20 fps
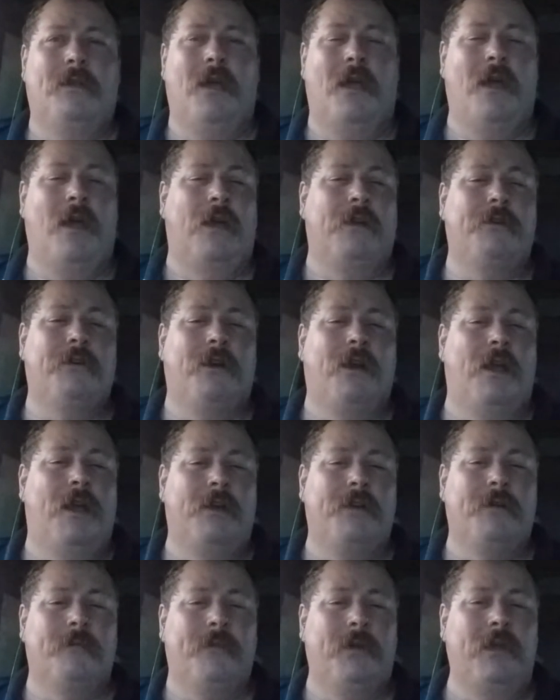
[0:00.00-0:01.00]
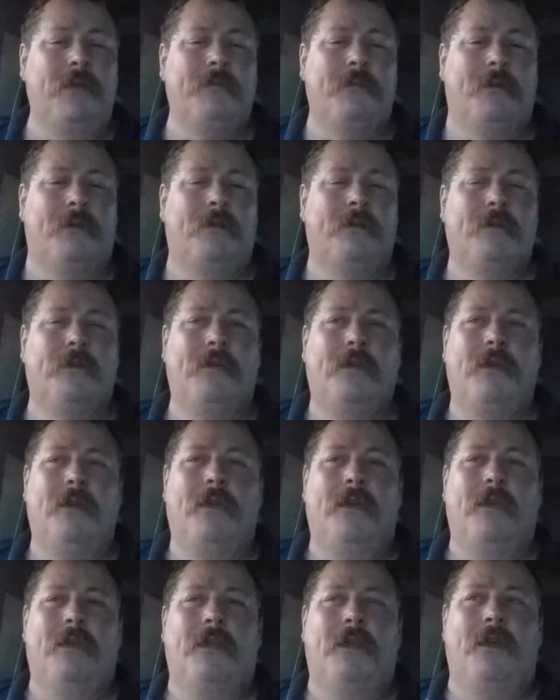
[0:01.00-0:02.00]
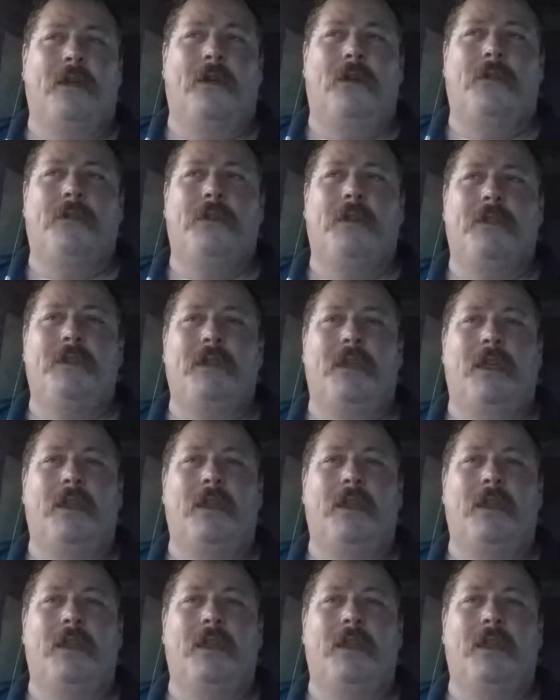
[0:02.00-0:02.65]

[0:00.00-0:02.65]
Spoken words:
100 people, you know,